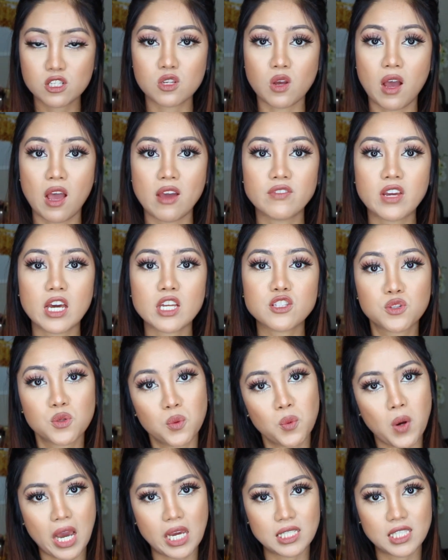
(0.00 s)
So I've got
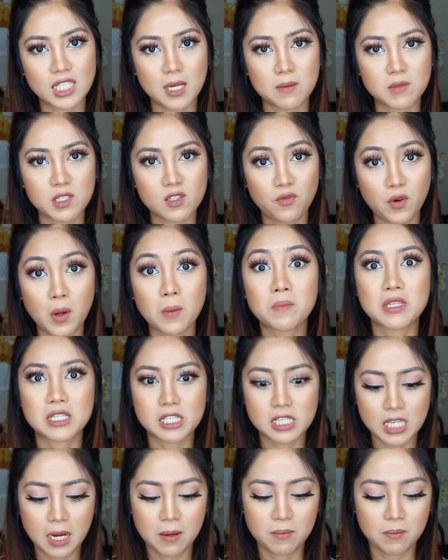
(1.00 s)
two items from the
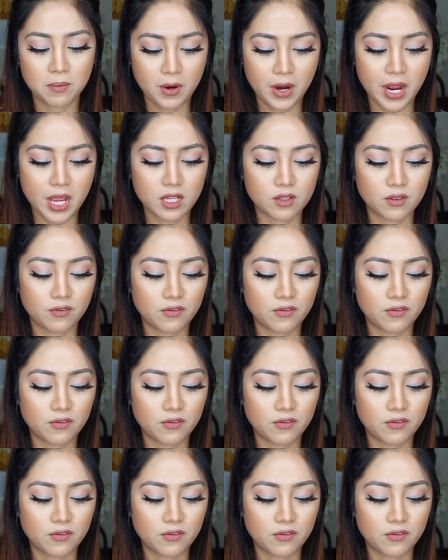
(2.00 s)
same brand.